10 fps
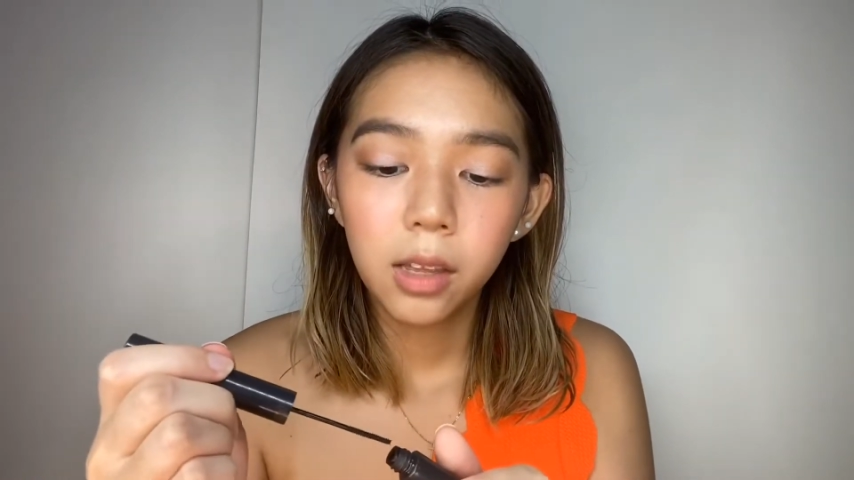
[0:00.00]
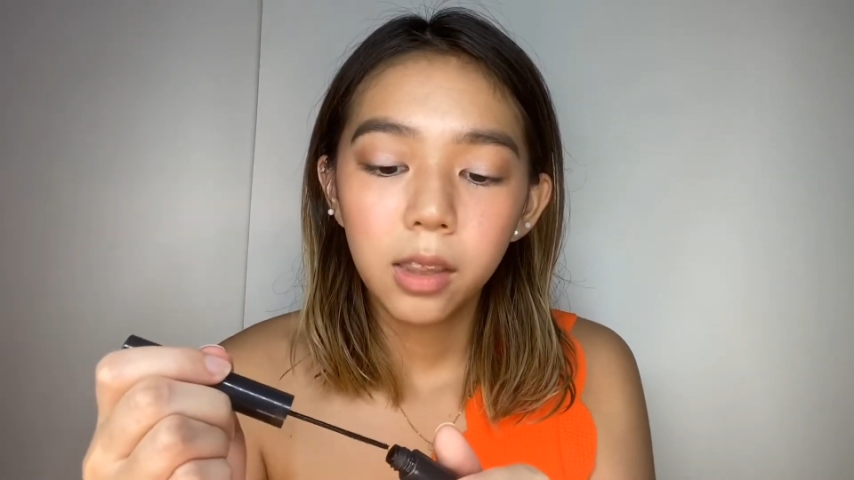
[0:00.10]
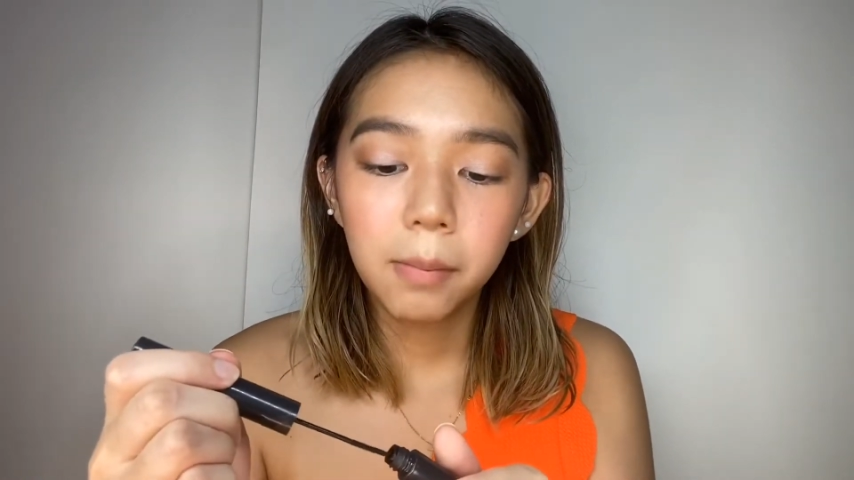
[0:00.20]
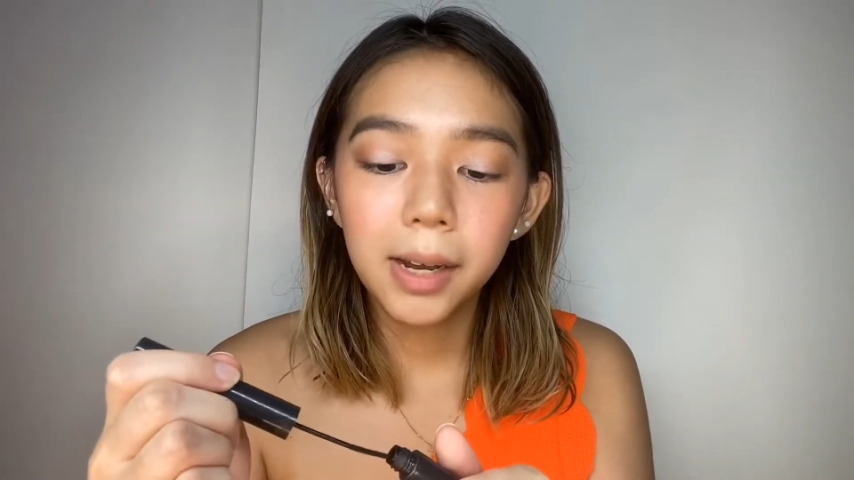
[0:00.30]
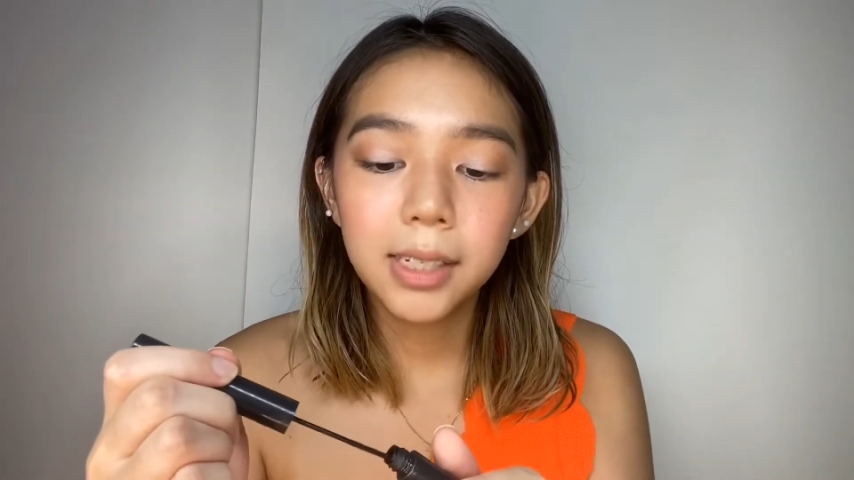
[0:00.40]

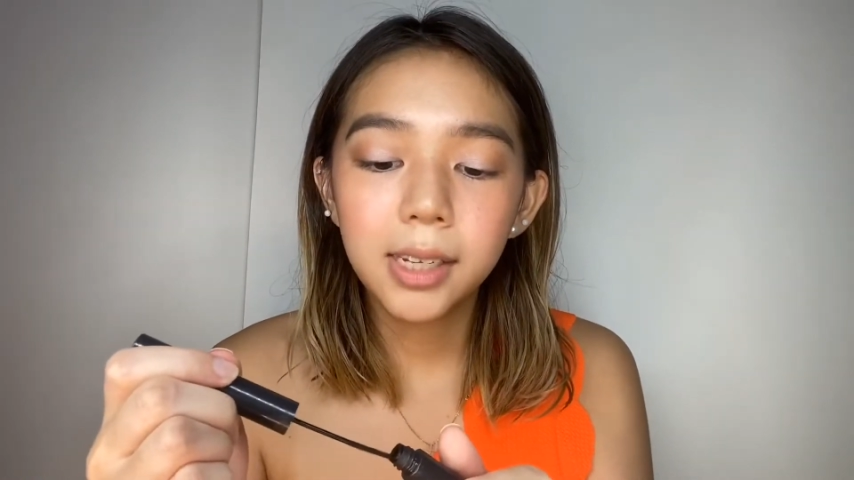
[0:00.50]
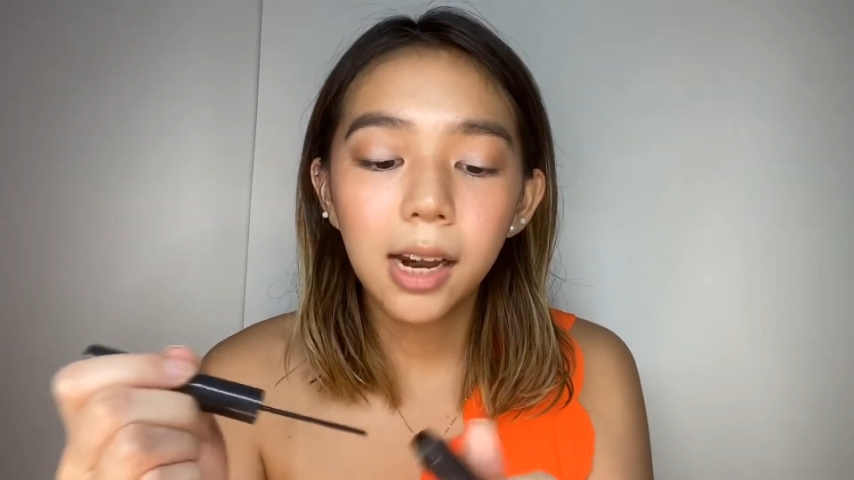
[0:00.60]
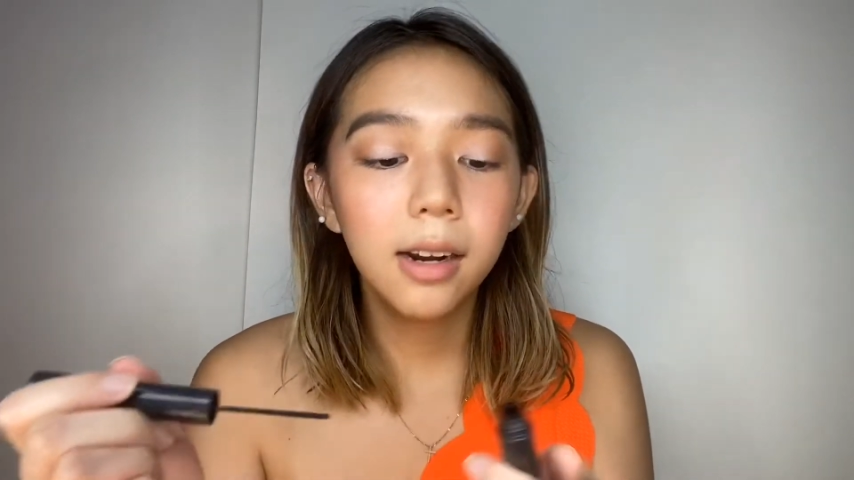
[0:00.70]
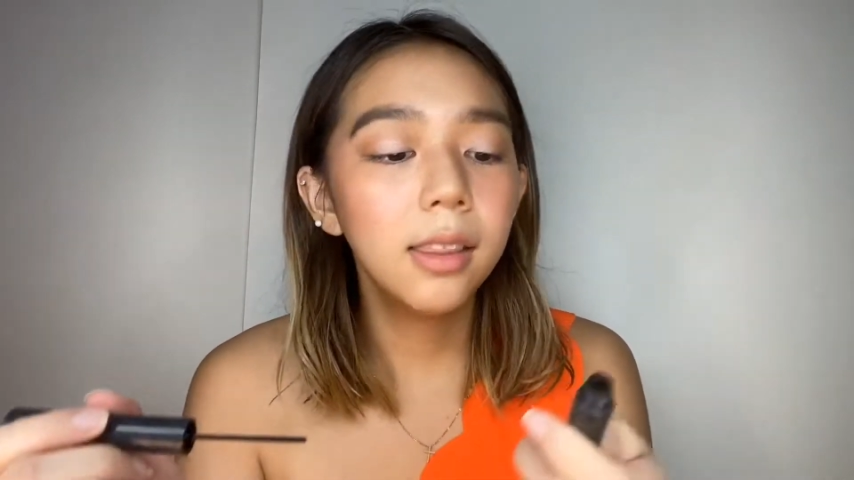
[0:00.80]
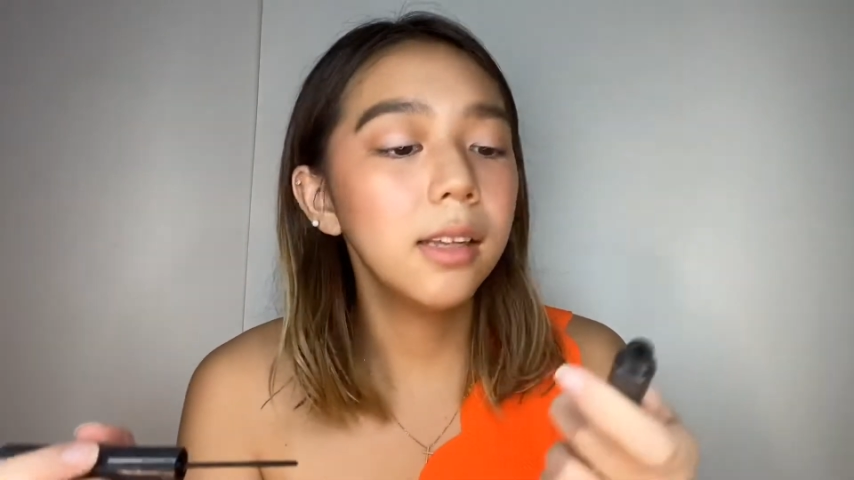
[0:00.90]
The
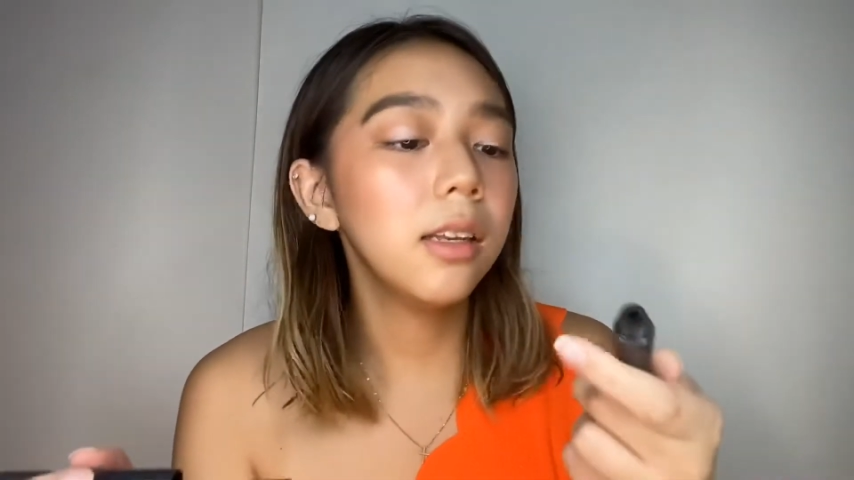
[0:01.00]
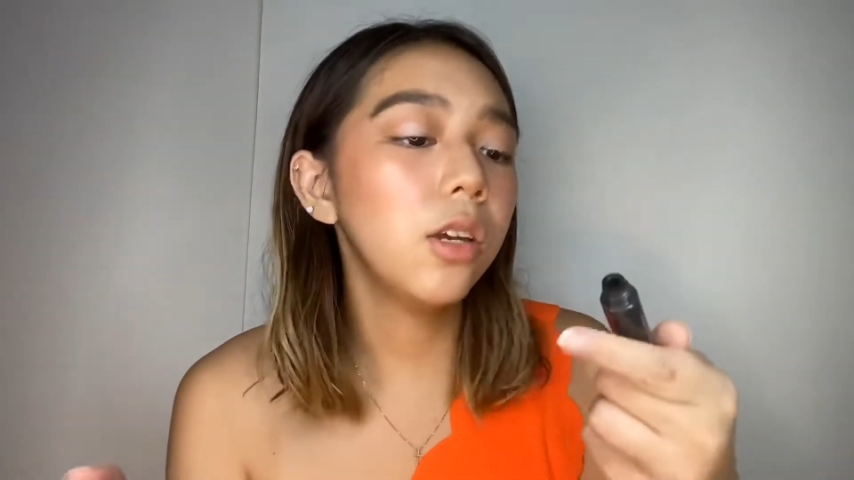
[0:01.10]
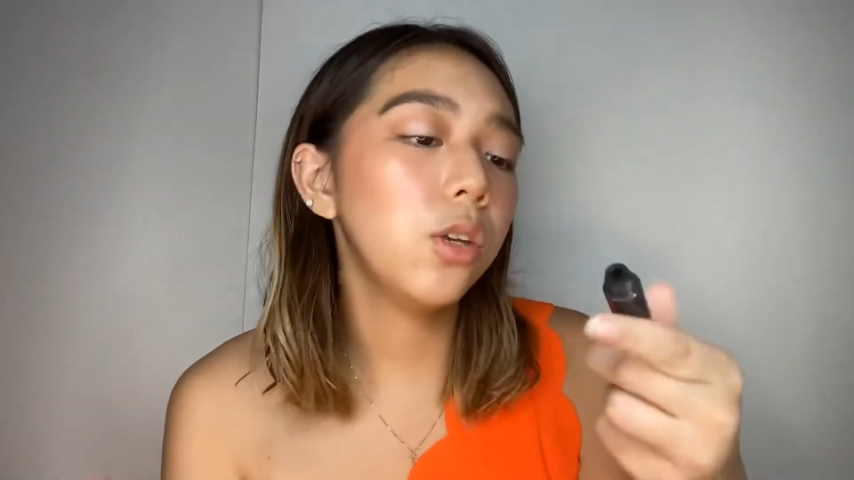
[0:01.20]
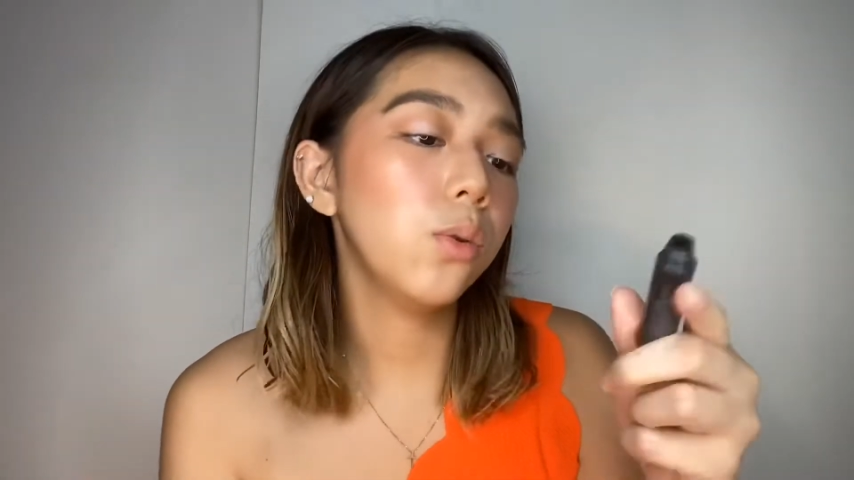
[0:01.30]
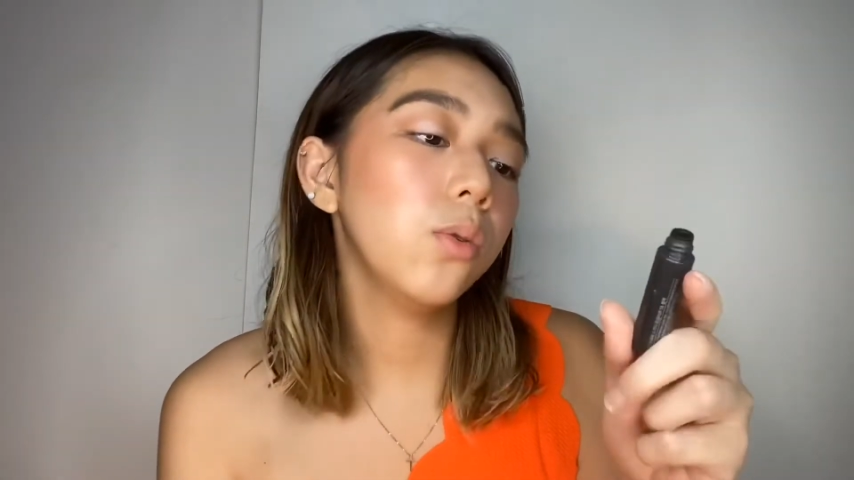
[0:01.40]
mascara that I
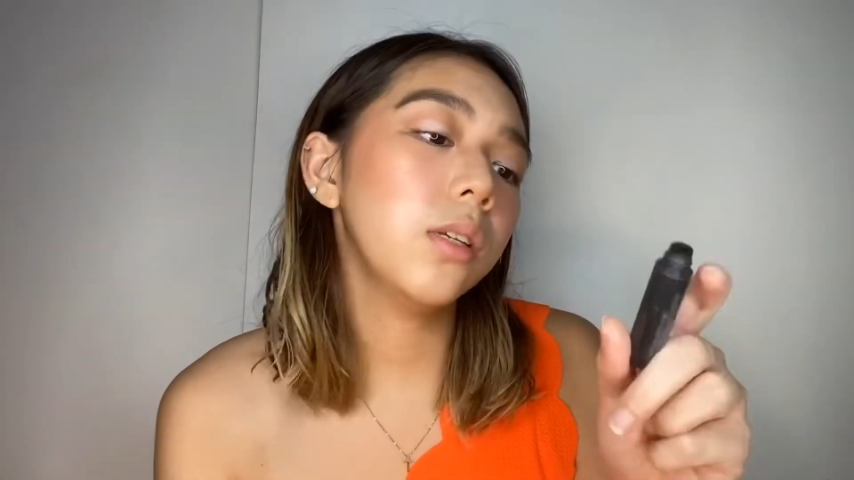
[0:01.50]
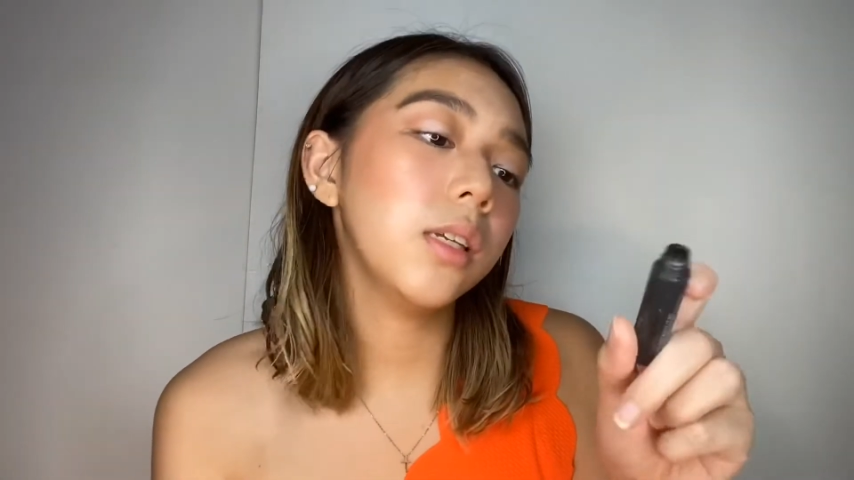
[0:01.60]
use